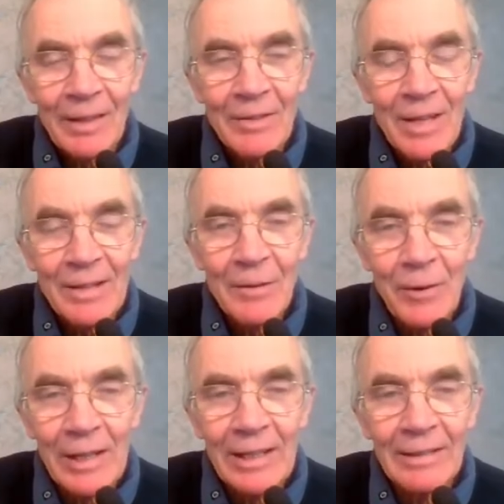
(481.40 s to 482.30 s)
because there's a
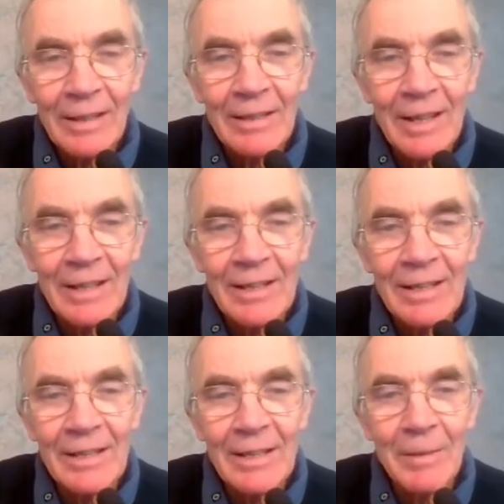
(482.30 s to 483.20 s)
feeling that there
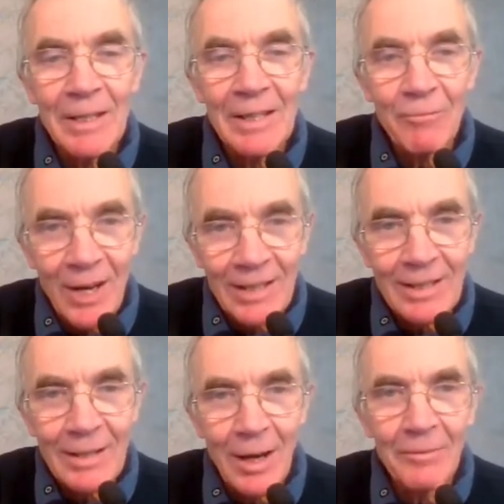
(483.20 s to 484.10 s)
needs to be some
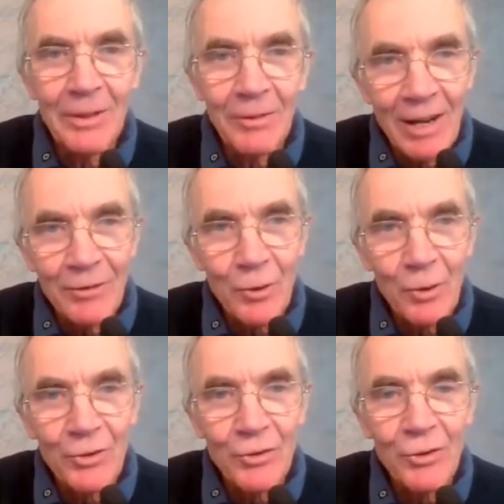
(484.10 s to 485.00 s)
rest time for the ground
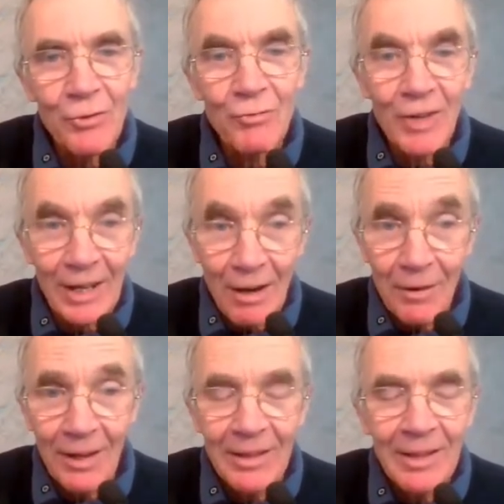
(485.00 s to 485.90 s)
source to
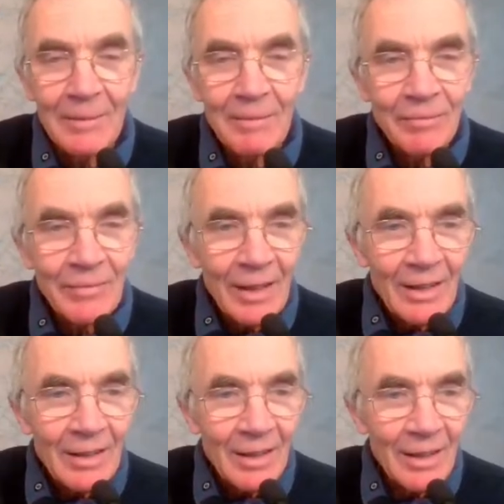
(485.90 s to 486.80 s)
recover.
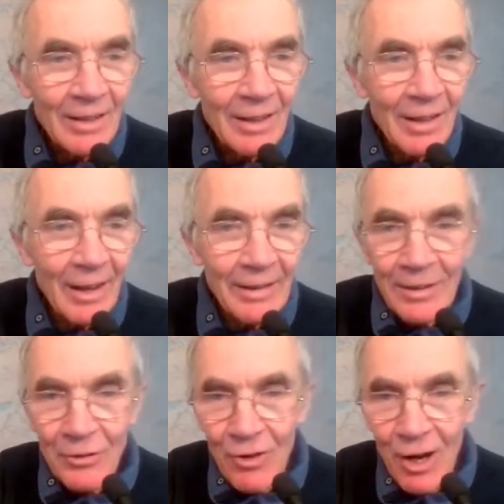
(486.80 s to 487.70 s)
Uh, I like
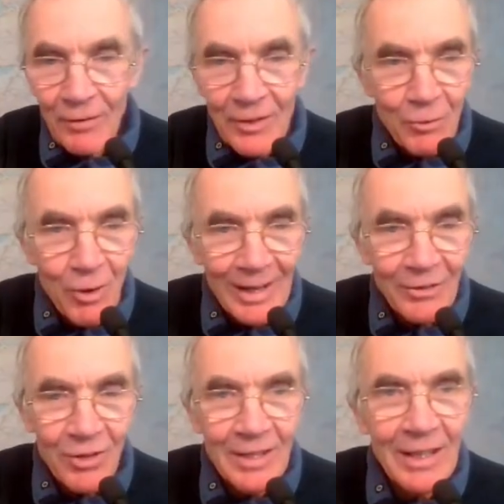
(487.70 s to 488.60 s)
this graph, it's quite
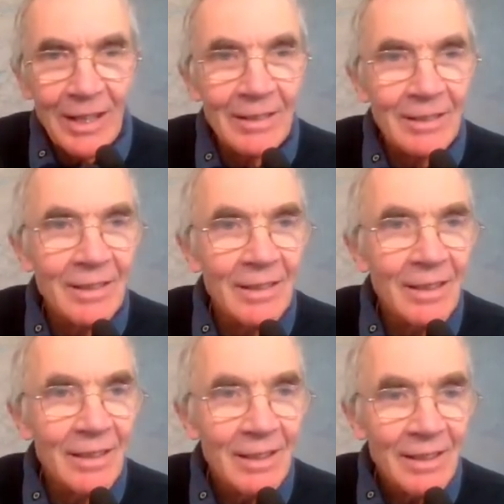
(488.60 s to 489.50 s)
interesting.
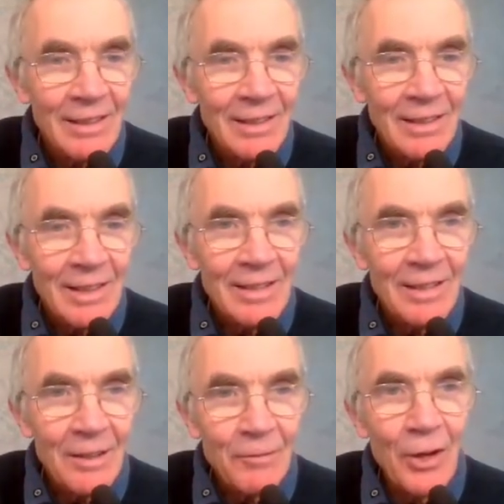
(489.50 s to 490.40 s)
It's
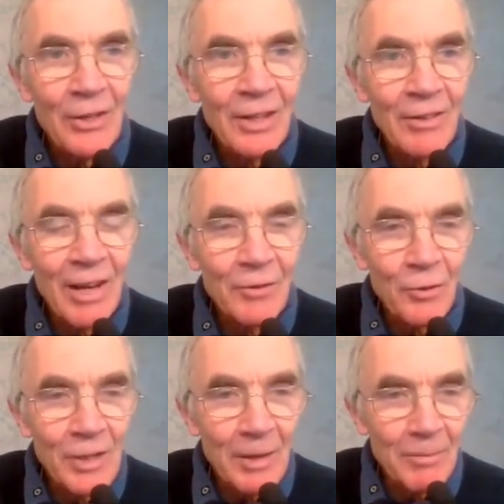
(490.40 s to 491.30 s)
an inverter ground
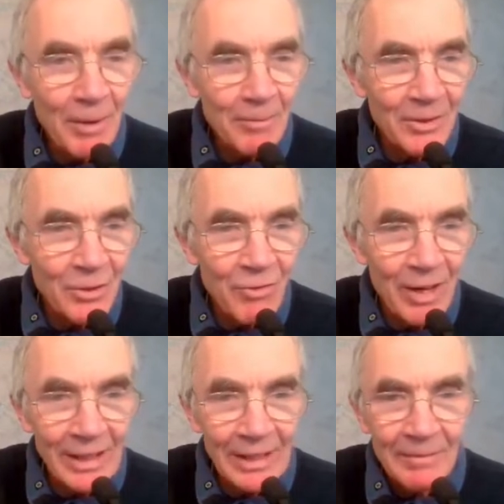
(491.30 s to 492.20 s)
source heat pump which is
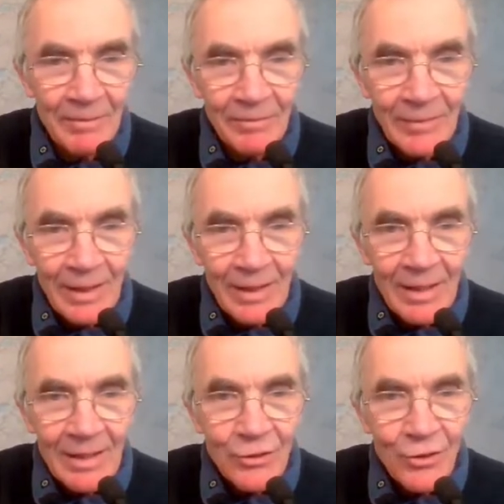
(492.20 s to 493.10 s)
running
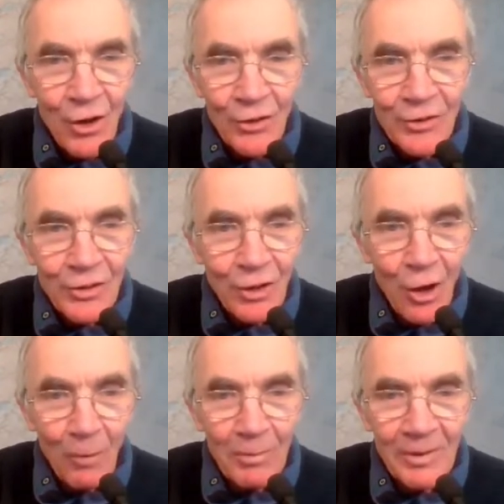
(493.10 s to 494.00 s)
non
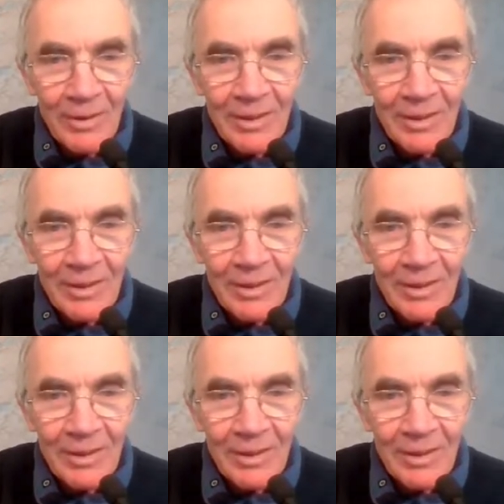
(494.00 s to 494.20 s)
stop